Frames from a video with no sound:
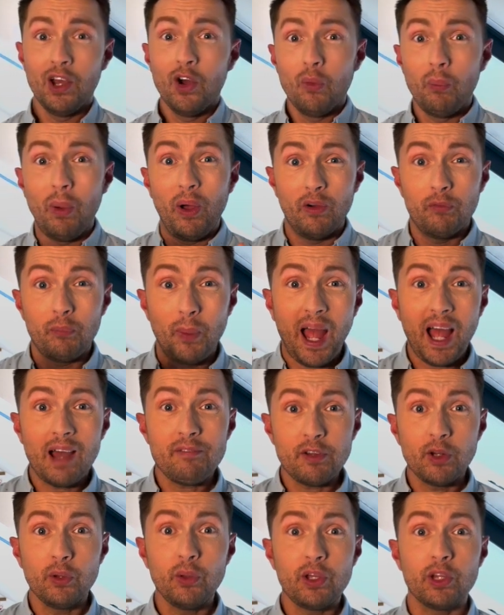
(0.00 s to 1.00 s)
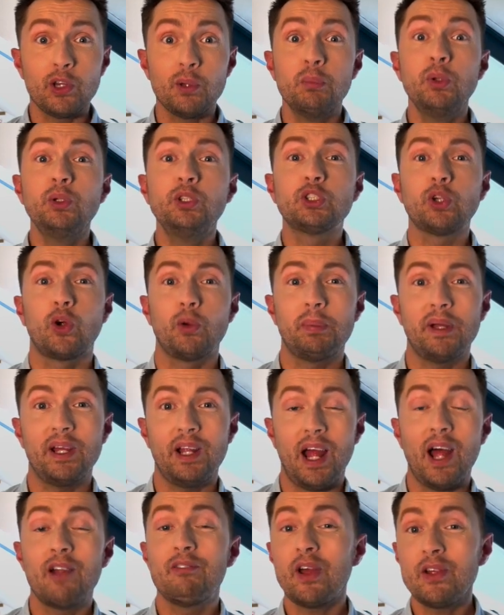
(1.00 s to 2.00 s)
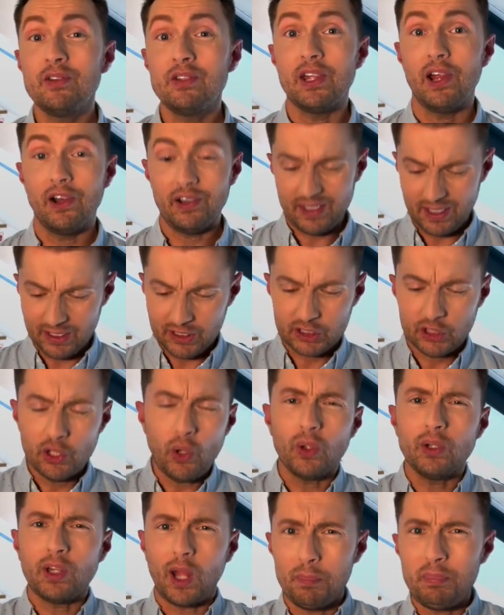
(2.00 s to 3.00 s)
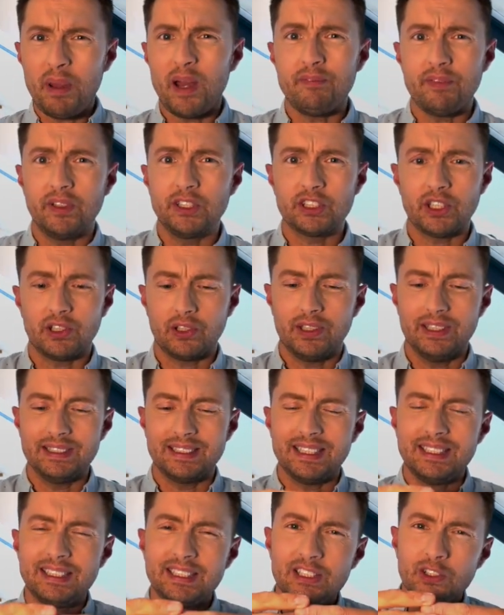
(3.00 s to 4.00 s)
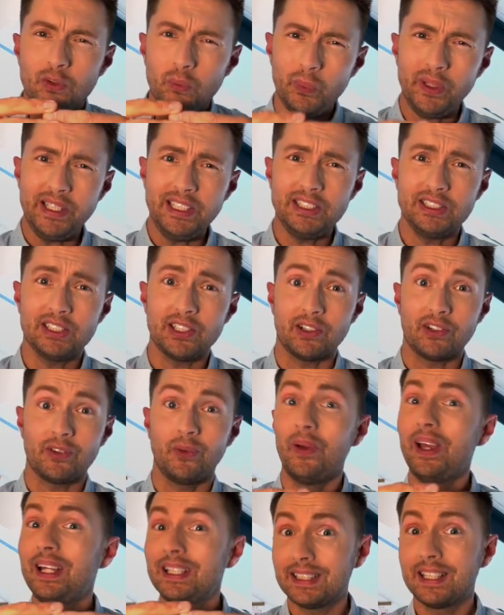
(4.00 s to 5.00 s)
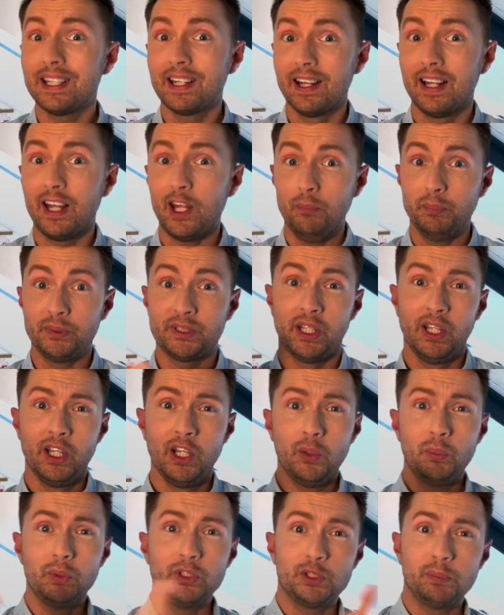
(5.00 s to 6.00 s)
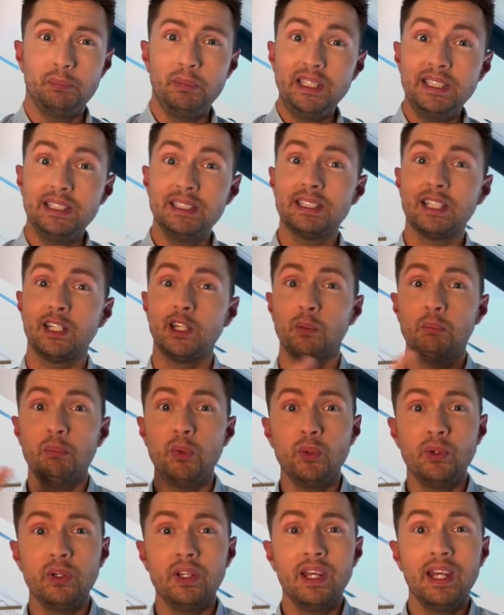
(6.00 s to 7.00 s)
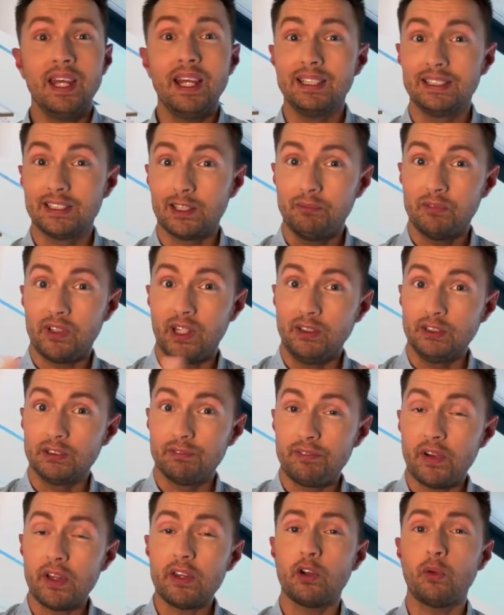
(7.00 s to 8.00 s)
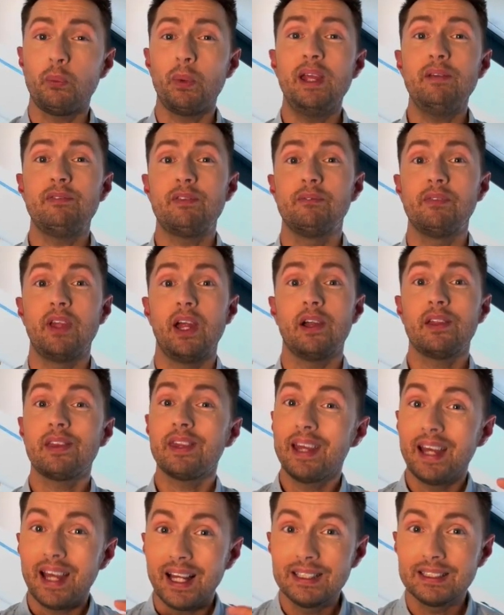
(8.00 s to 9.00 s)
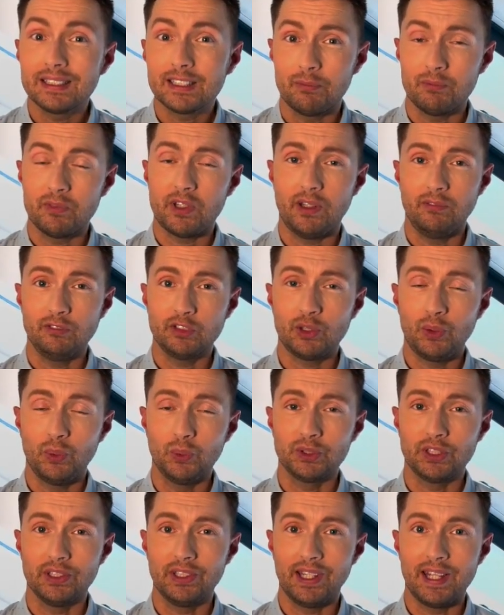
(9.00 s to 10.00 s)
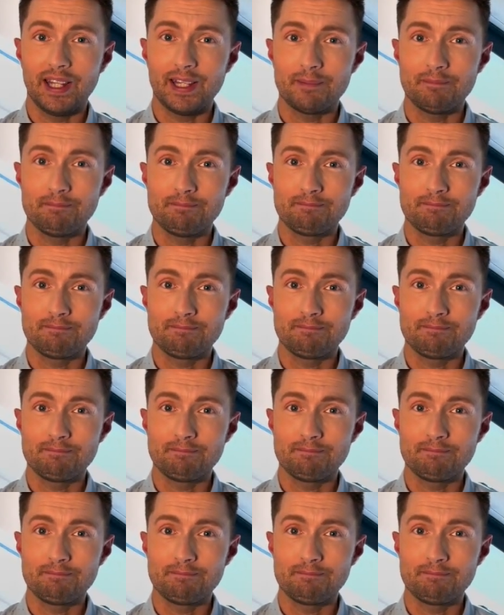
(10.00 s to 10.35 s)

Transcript: Well, if we have a look at the moon's orbit around the Earth, it's not a perfect circle, it's a squeeze circle, it's an ellipse, which means that the moon is sometimes further away from the Earth and sometimes closer together.